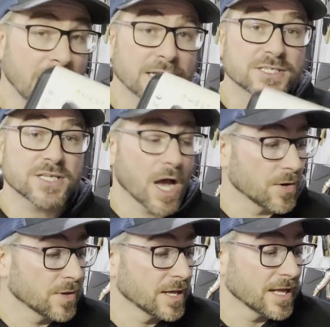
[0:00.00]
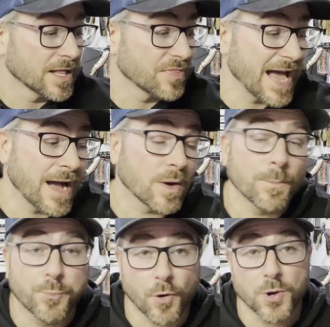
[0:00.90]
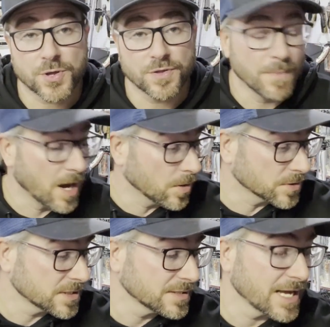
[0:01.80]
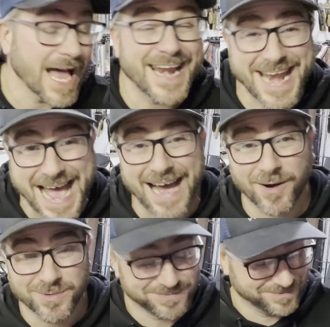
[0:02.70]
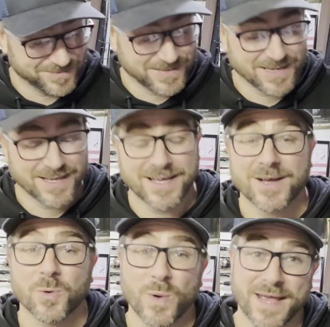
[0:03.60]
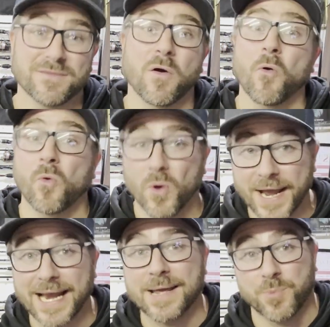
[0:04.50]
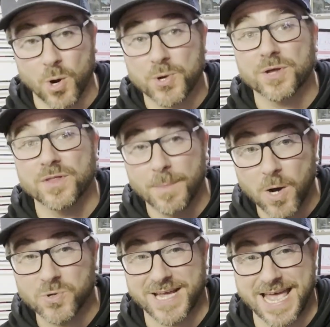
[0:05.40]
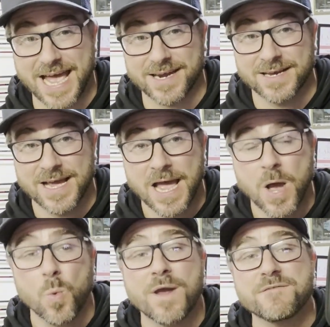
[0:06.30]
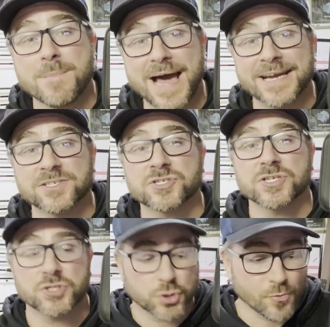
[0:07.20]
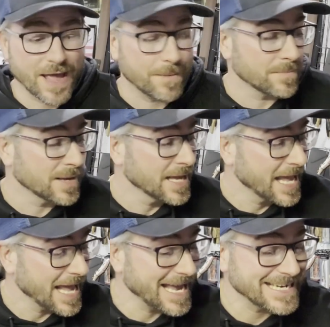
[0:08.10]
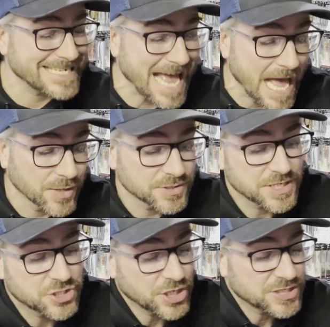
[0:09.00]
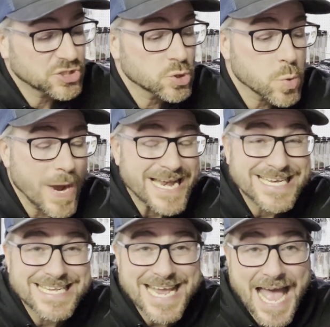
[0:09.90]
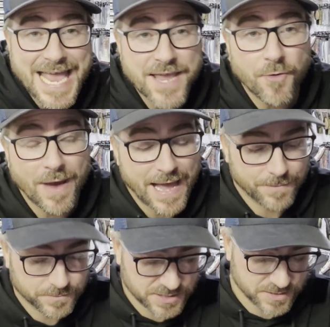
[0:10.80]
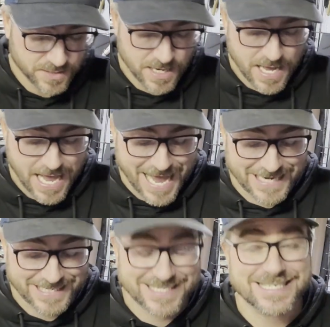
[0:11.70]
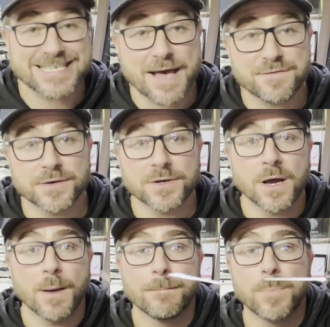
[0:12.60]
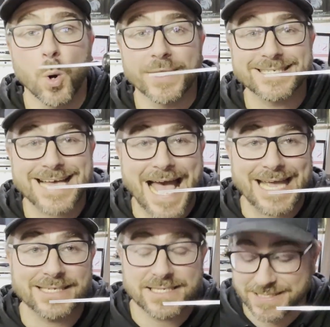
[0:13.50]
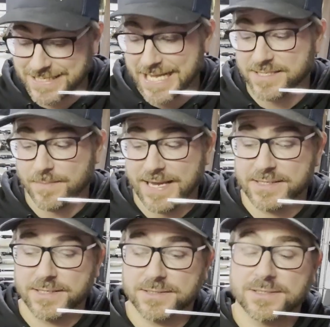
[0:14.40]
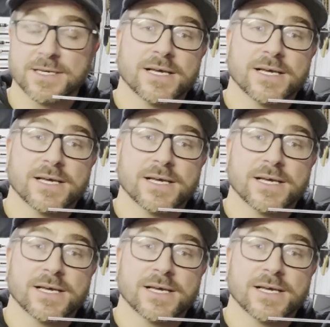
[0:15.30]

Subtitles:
So that broke the mold, and now we've really broken the mold again. We've managed to trim it down to just 28 grams and 7.8 centimeters.